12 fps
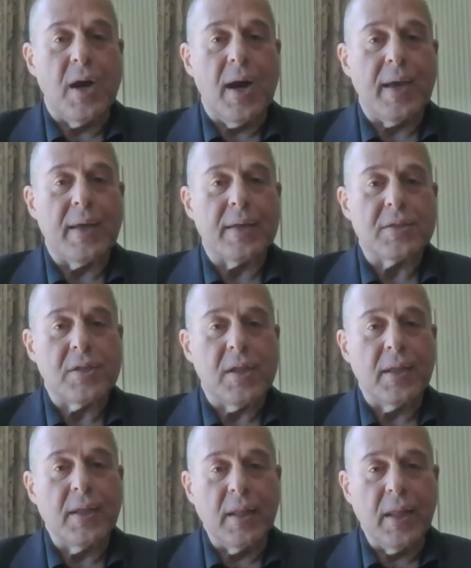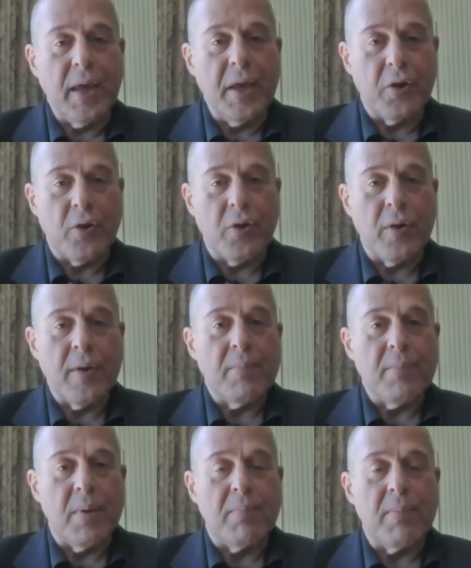die slightly later,
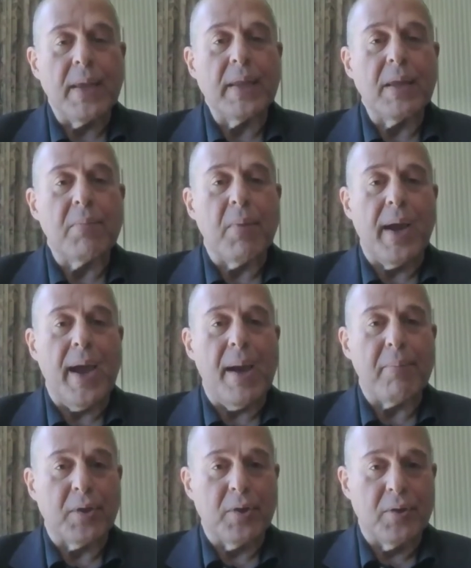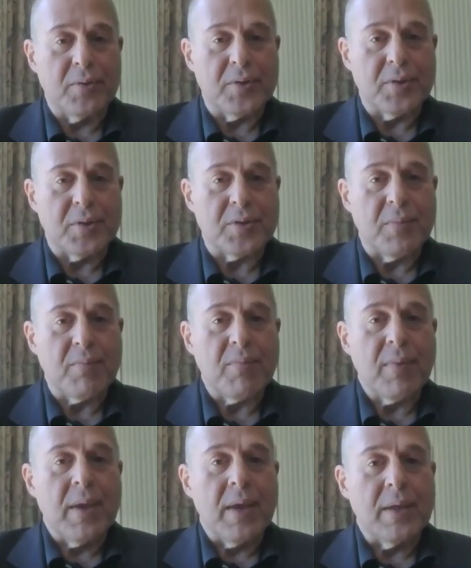but mainly by apoptosis.
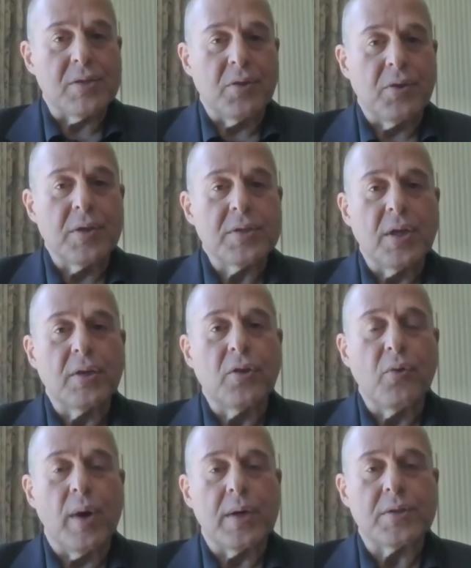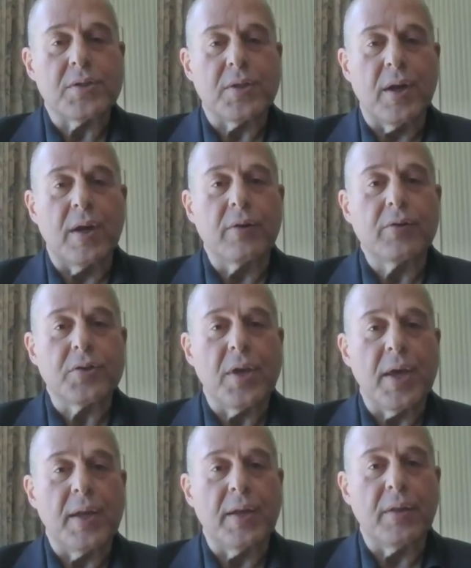And so this said to us that
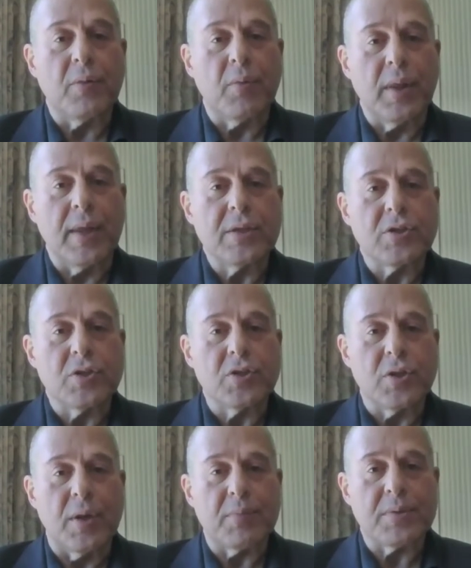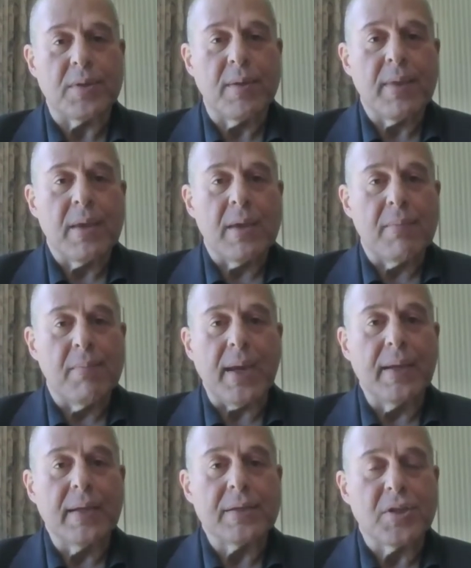understanding the relationships
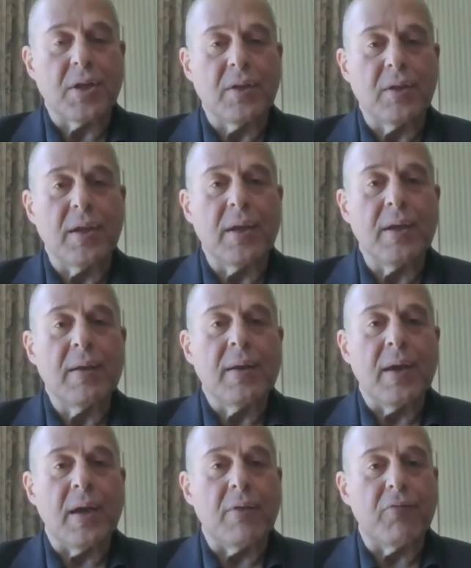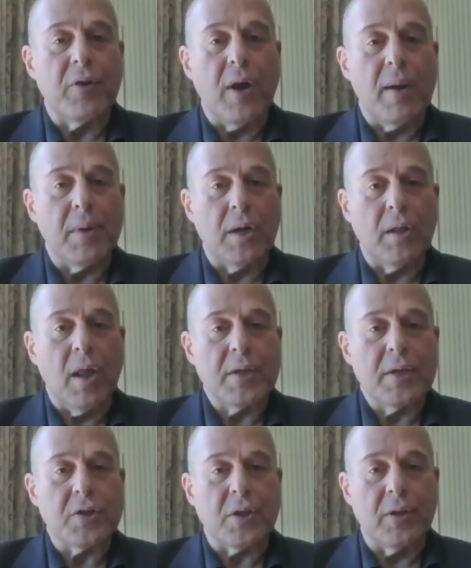mechanistically and
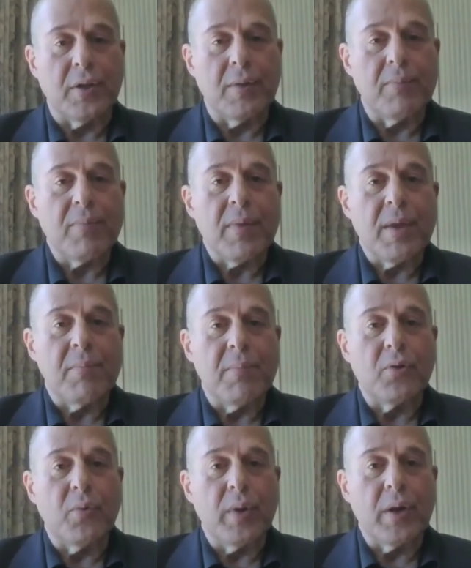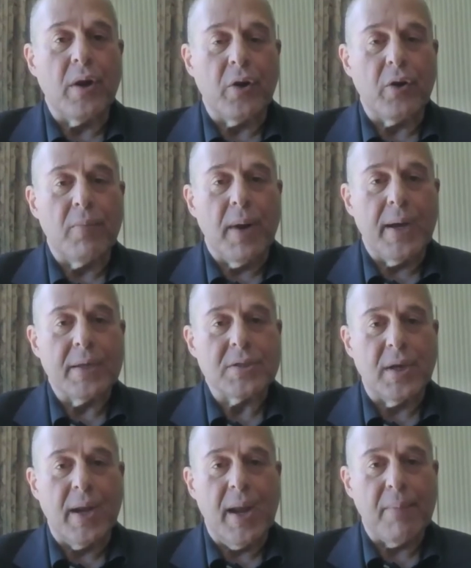phenomenologically between
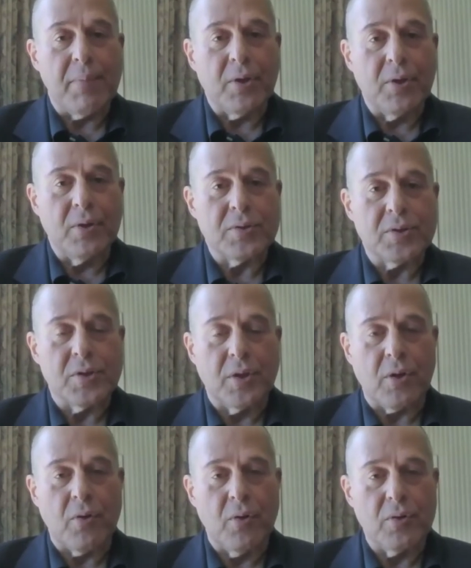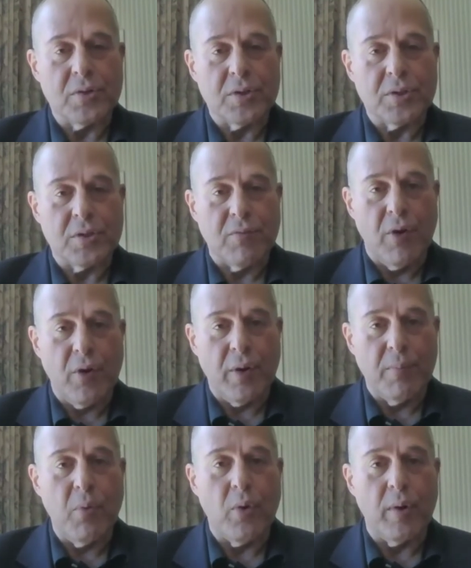cardiomyocyte apoptosis and necrosis is very
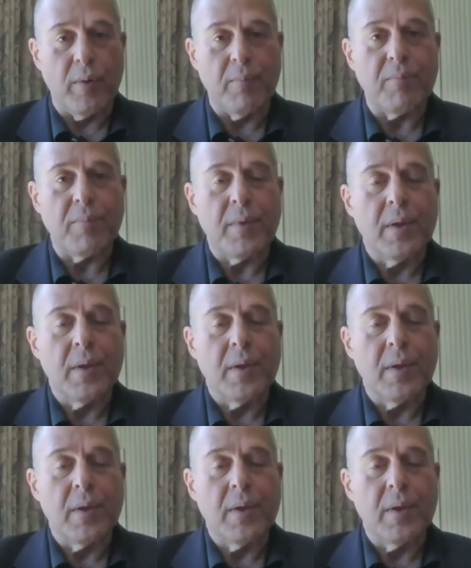important.